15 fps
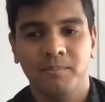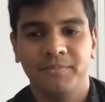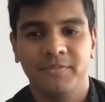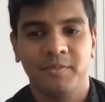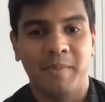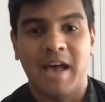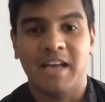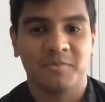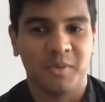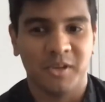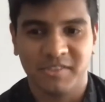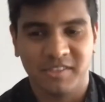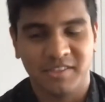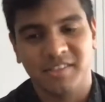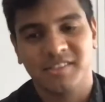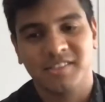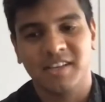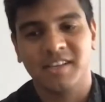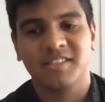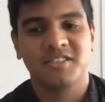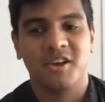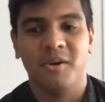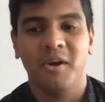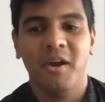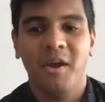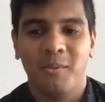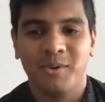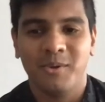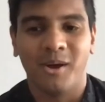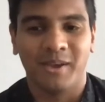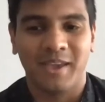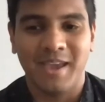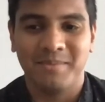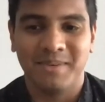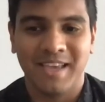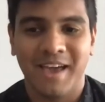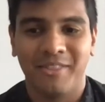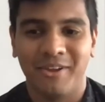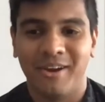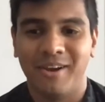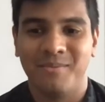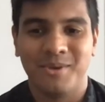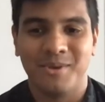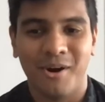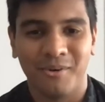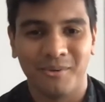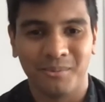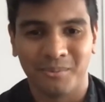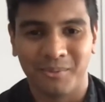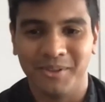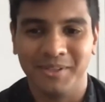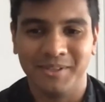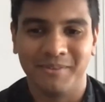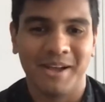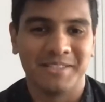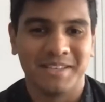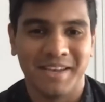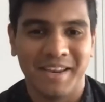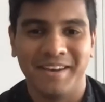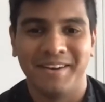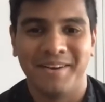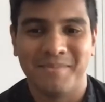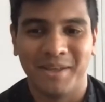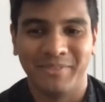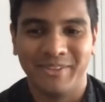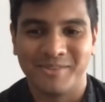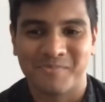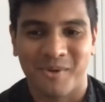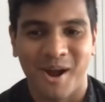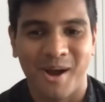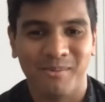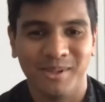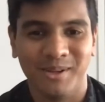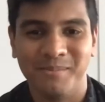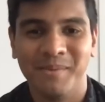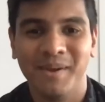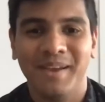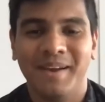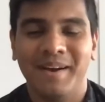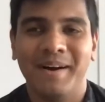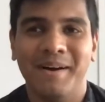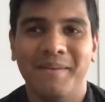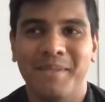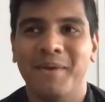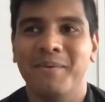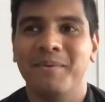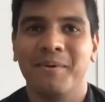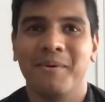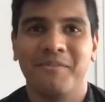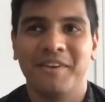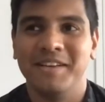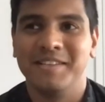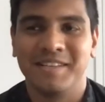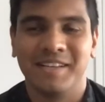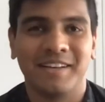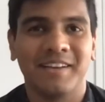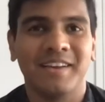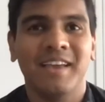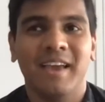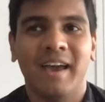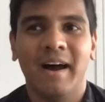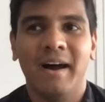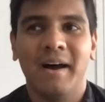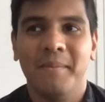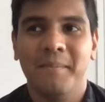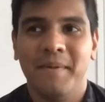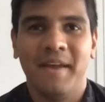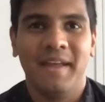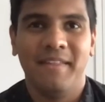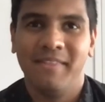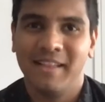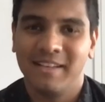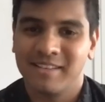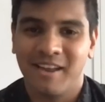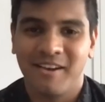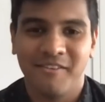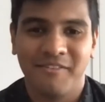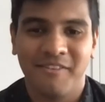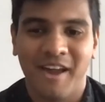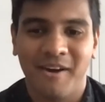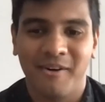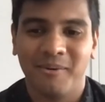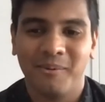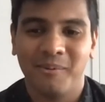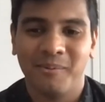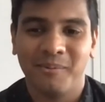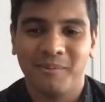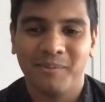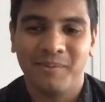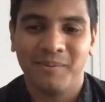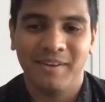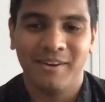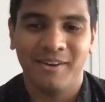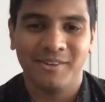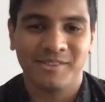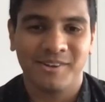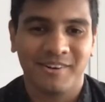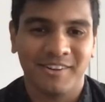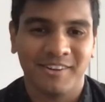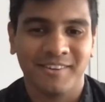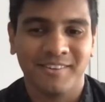basketball statistics. So we all came together and we all really resonated about this problem that we were facing. And that's kind of how it all started.